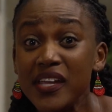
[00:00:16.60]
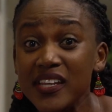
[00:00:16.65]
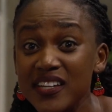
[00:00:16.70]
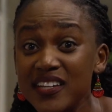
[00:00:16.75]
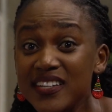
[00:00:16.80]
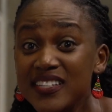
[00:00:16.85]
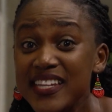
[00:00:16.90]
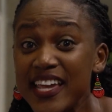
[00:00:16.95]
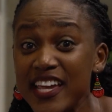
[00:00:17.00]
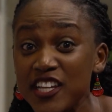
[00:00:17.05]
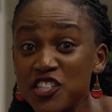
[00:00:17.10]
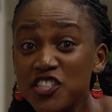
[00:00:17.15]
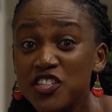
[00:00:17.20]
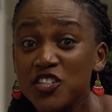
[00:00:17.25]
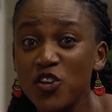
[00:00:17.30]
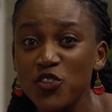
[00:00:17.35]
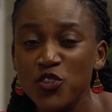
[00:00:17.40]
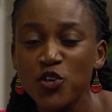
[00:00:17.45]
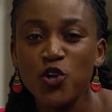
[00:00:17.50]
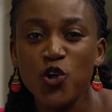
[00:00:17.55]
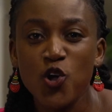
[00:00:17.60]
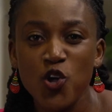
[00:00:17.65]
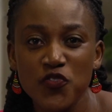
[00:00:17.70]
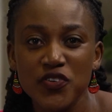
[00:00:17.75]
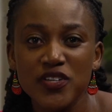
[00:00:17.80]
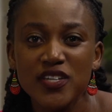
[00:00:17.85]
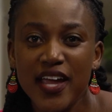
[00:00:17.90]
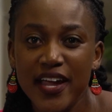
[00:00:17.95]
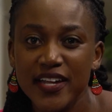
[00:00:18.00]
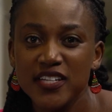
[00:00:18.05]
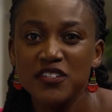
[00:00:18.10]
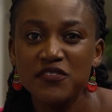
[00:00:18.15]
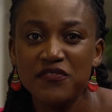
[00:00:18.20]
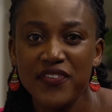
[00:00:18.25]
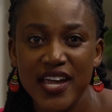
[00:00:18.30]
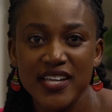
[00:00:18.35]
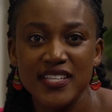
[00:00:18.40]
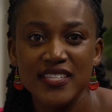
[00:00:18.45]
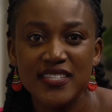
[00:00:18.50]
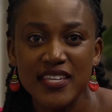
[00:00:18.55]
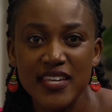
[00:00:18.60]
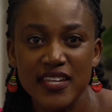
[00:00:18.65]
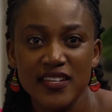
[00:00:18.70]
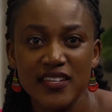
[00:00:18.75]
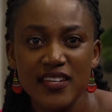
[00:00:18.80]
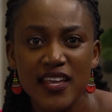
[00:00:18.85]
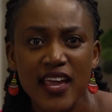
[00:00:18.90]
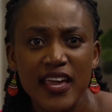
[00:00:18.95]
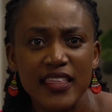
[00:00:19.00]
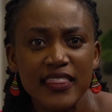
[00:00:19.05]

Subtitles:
media attention on the COVID-19 vaccine,